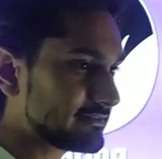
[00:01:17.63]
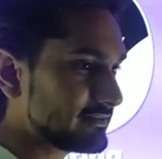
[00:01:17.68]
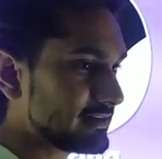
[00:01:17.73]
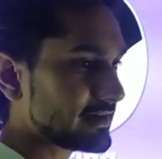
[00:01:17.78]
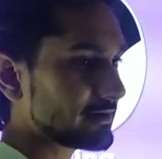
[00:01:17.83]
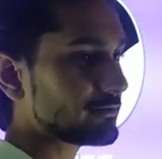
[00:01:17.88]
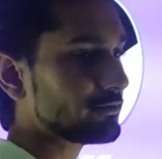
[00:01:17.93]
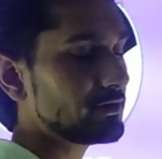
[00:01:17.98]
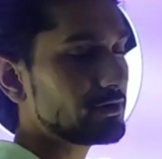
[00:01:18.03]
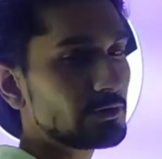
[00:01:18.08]
we
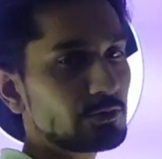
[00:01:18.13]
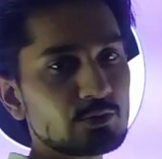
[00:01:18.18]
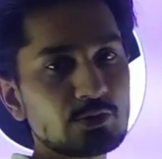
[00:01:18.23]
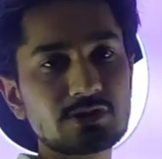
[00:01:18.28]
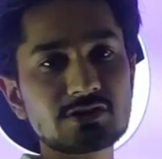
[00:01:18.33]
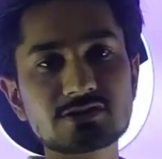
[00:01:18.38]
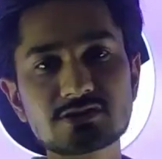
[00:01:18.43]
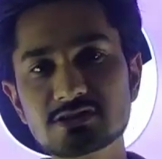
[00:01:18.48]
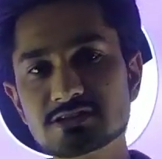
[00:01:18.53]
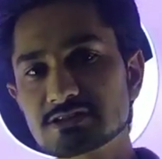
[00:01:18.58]
are going to
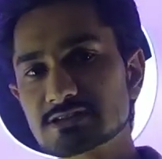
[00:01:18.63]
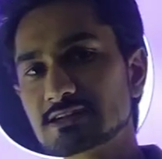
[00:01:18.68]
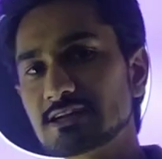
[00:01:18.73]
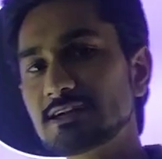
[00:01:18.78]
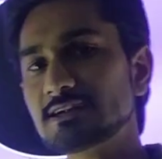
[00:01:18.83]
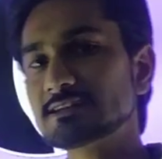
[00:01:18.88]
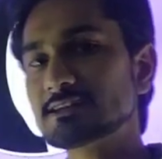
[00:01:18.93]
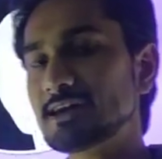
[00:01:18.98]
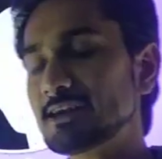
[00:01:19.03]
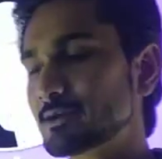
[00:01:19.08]

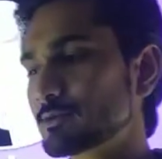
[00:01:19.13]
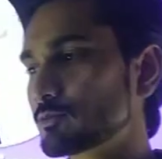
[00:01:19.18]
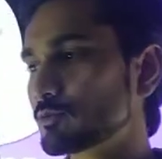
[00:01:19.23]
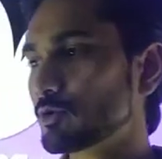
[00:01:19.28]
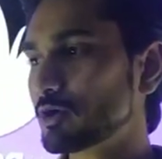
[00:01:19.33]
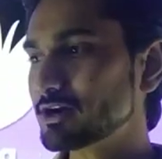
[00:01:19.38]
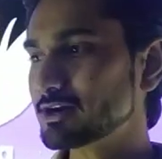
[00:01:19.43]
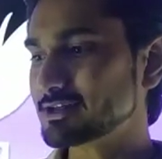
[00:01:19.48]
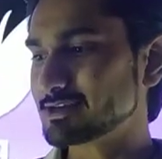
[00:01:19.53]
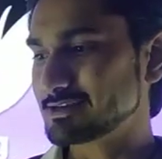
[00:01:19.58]
understand, that
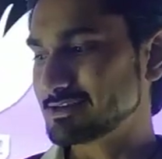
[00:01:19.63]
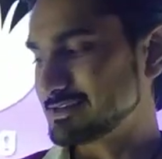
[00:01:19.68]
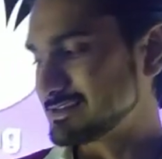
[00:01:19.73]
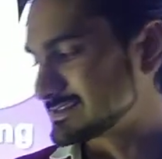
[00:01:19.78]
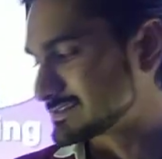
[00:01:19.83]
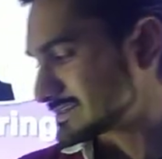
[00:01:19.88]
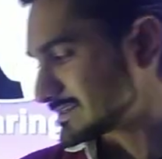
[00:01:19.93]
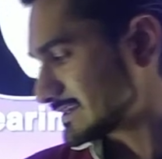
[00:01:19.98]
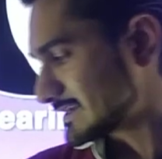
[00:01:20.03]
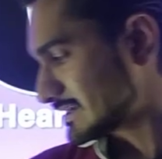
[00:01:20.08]
what
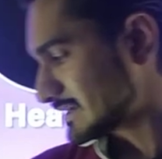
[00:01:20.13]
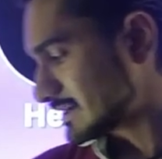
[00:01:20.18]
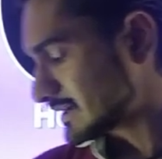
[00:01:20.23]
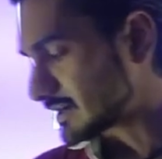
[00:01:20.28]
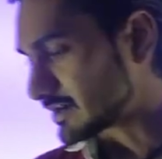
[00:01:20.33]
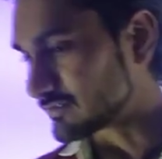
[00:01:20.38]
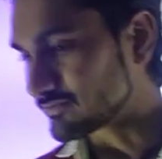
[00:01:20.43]
is a